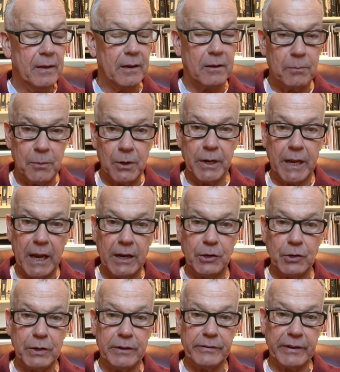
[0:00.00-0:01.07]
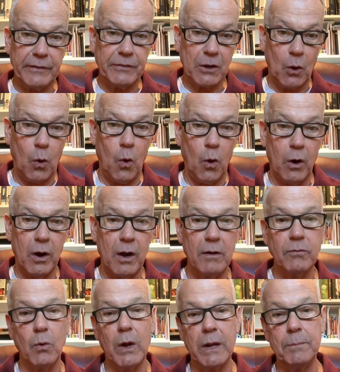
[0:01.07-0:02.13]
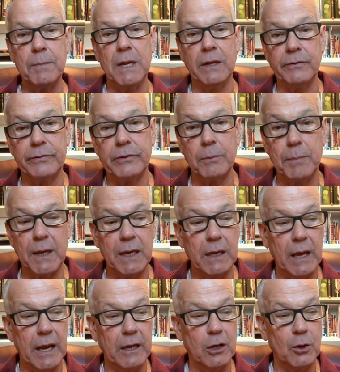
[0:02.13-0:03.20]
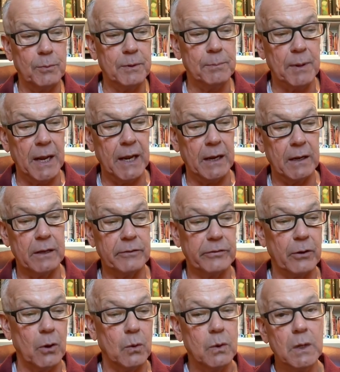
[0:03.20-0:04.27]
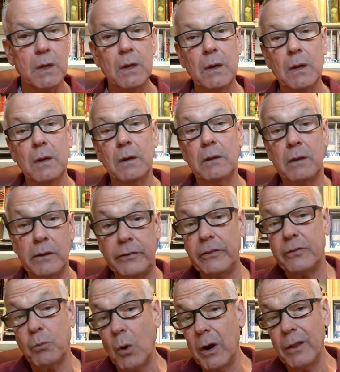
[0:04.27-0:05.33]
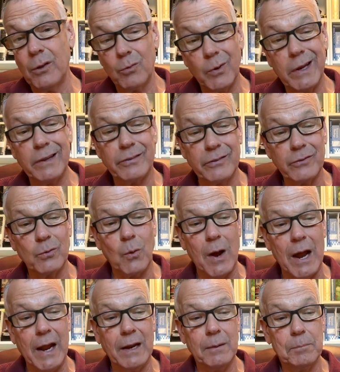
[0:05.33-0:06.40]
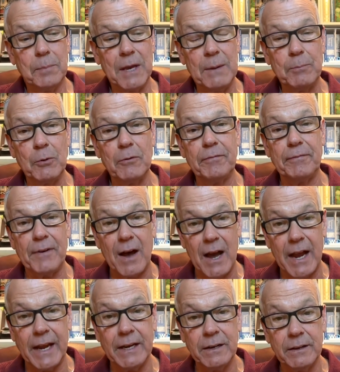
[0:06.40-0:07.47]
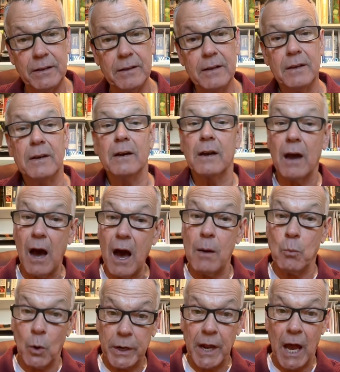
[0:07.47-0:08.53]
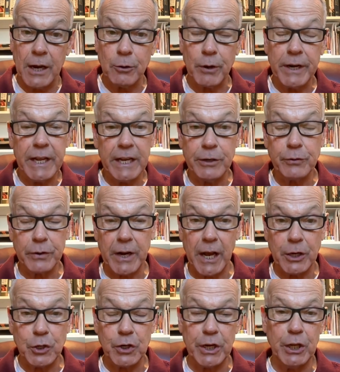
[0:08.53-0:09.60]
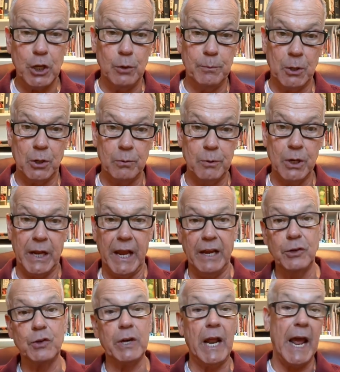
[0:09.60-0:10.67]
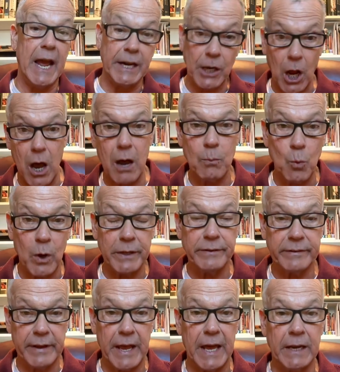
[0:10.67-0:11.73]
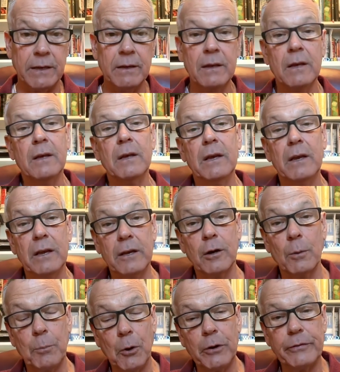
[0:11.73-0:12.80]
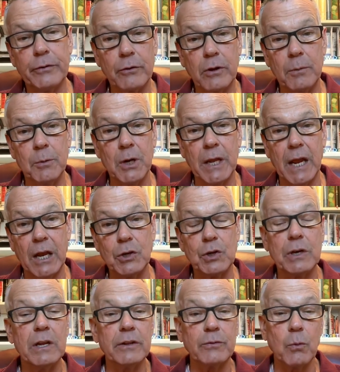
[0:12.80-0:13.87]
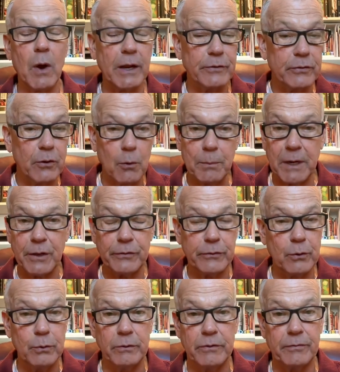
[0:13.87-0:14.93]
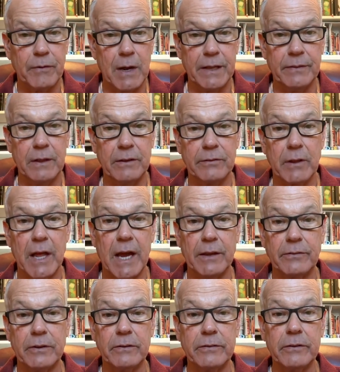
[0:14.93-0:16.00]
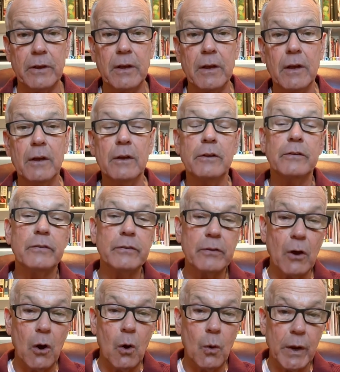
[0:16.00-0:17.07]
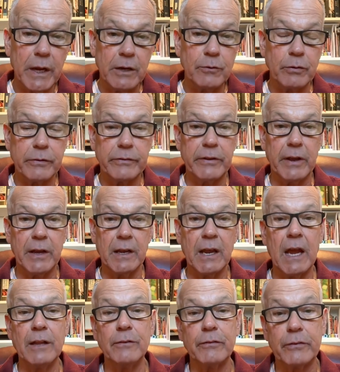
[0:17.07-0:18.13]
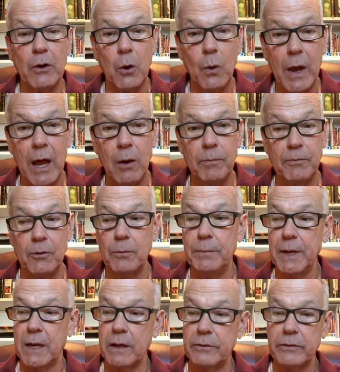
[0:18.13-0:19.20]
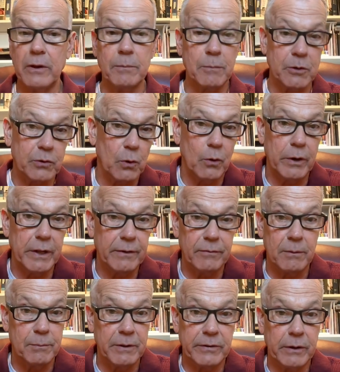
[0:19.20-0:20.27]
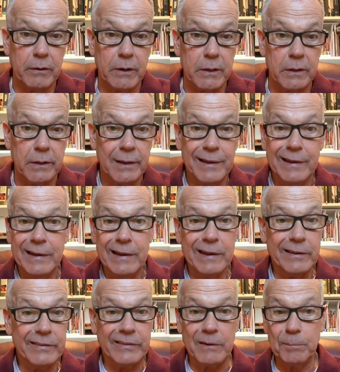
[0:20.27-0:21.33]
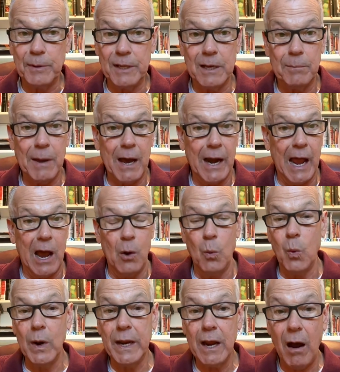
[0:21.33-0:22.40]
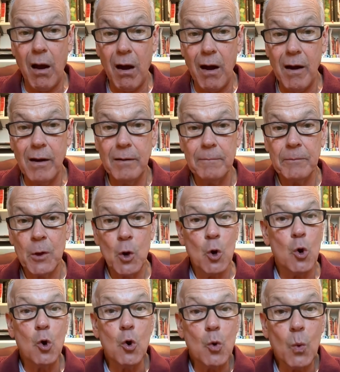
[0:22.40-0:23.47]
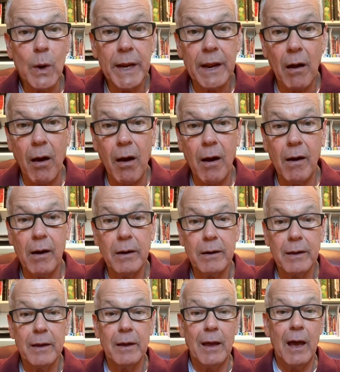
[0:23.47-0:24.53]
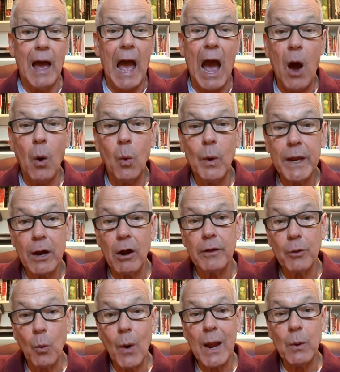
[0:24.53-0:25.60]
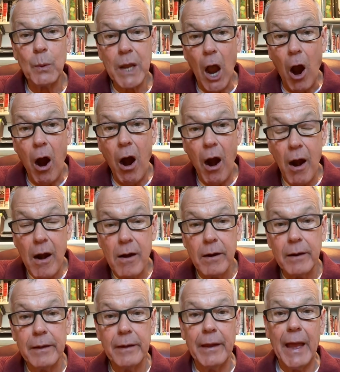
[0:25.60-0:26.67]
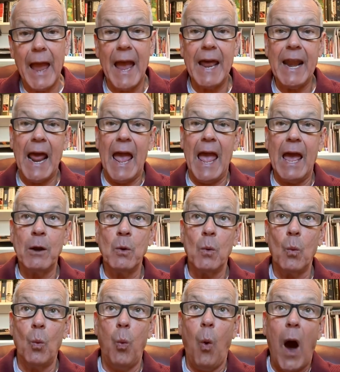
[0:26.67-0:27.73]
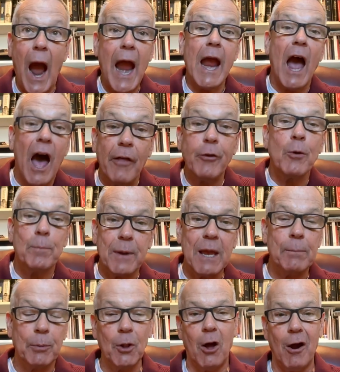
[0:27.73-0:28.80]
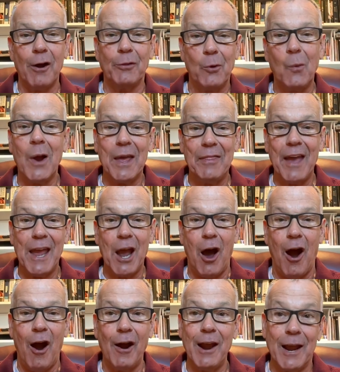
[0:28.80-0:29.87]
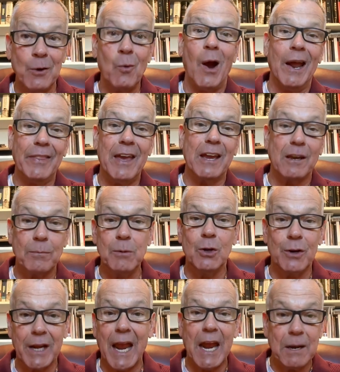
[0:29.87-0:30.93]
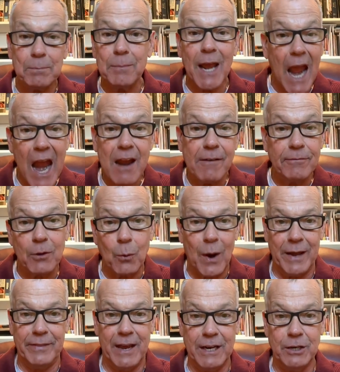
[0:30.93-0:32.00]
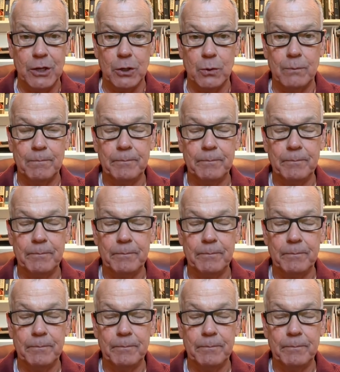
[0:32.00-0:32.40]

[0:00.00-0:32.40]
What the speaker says: Communication is at the core of what it means to be a human being. And so this is one of the reasons why people find COM 100, Introduction to Human Communication, and COM 110, Interpersonal Communication. It's why so many students find these classes so interesting and so helpful, because a majority of the material is simply about how we are, who we are, how we are the way we are, and why other people are the way they are, and why they communicate and behave the way they do.